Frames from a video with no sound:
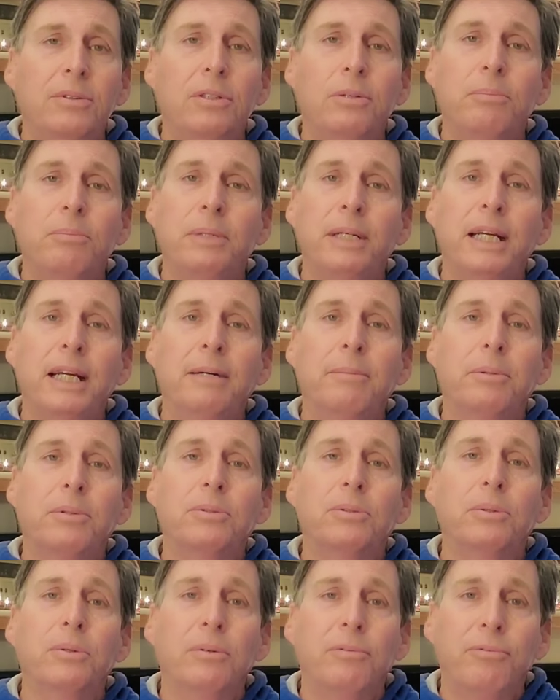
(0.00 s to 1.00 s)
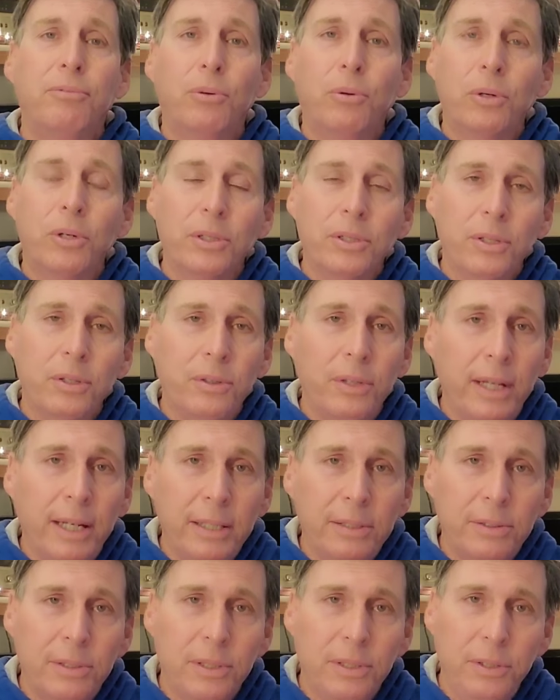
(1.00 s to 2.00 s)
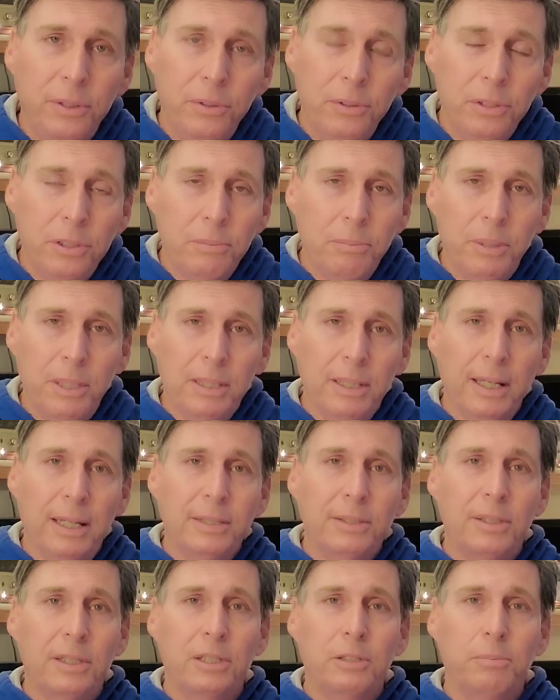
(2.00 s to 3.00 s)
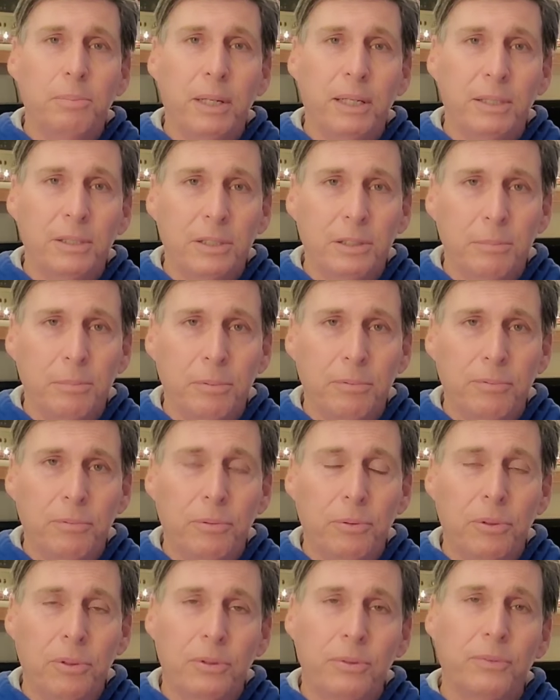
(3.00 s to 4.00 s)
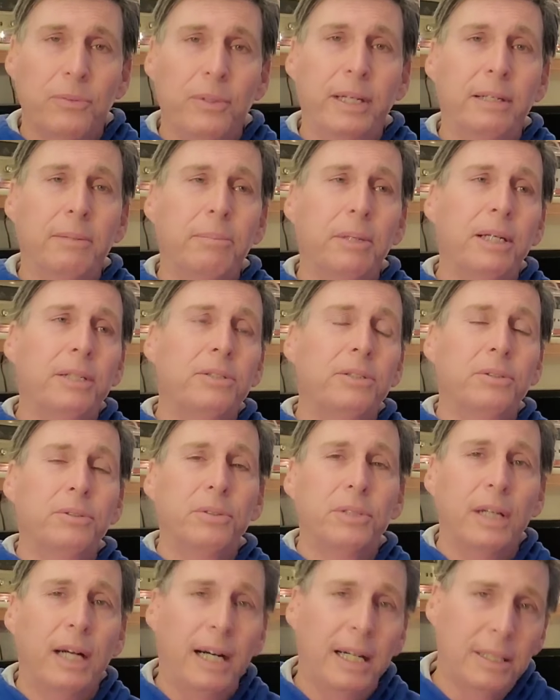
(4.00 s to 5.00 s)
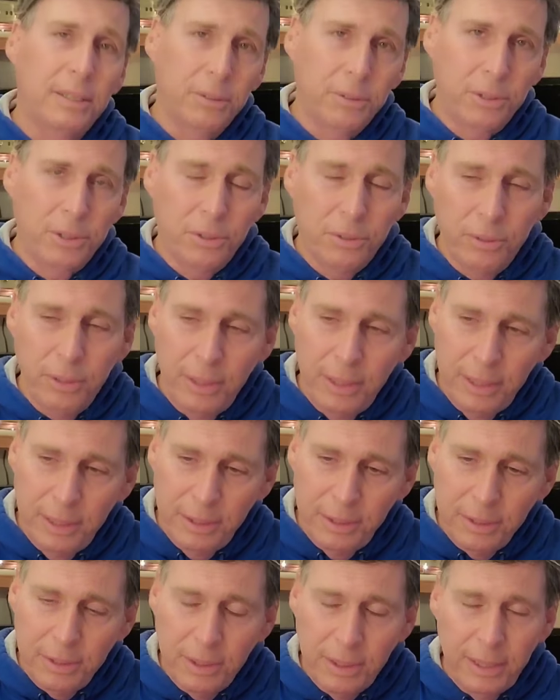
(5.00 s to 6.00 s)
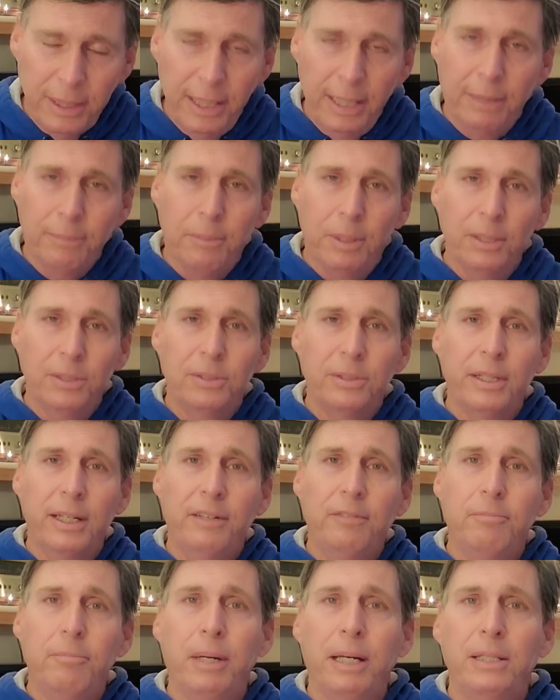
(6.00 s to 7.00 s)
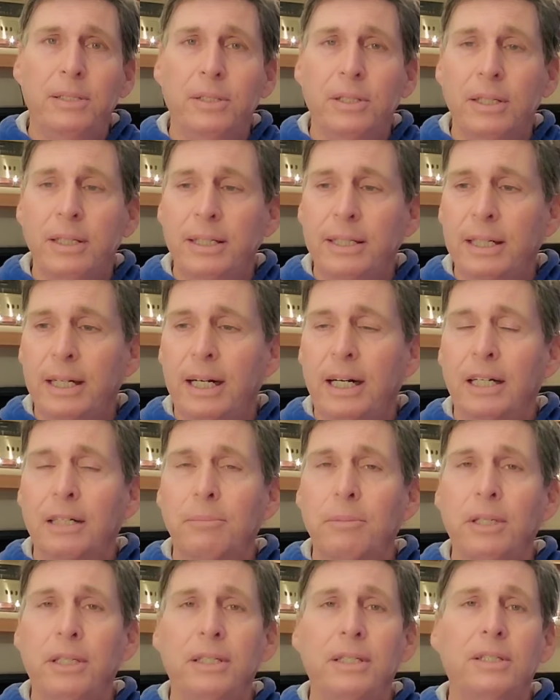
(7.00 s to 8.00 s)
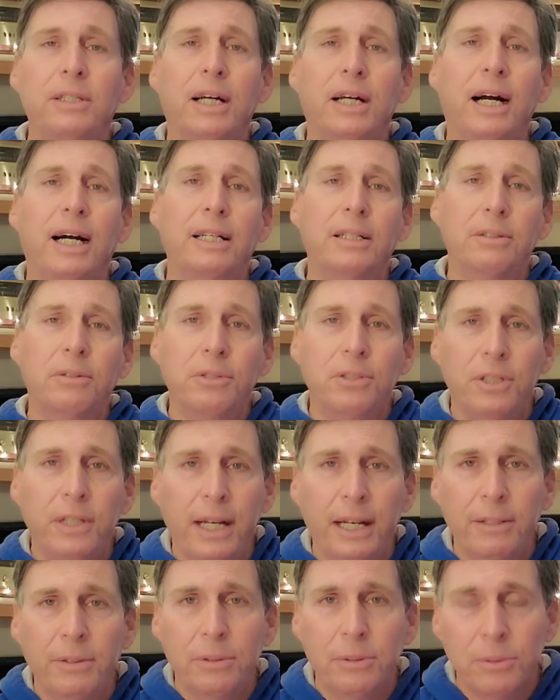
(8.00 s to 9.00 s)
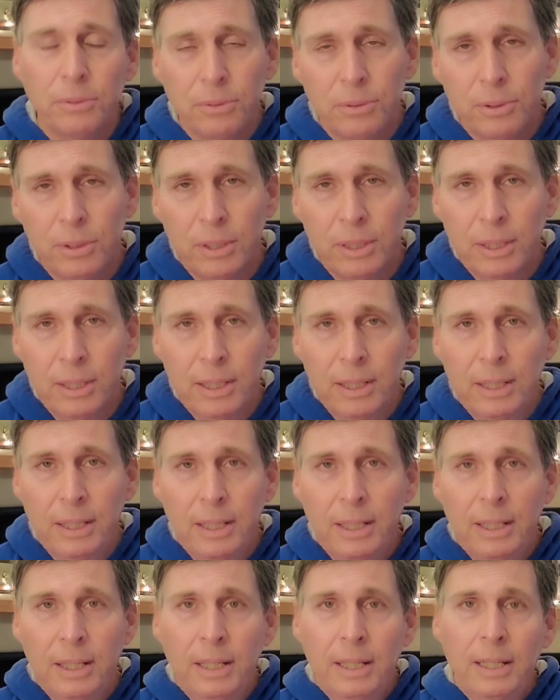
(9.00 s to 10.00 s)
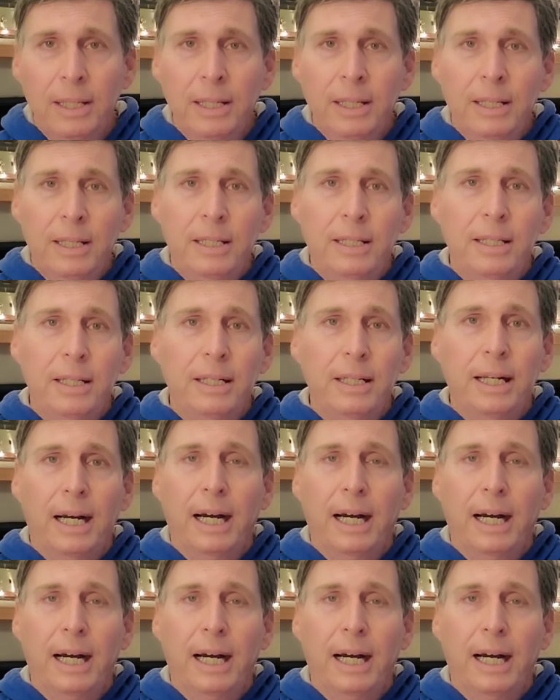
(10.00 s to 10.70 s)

to be able to afford the things that used to be less expensive before. Think about your Dollar Trees and how much they've meant to the economy, the Dollar Generals, the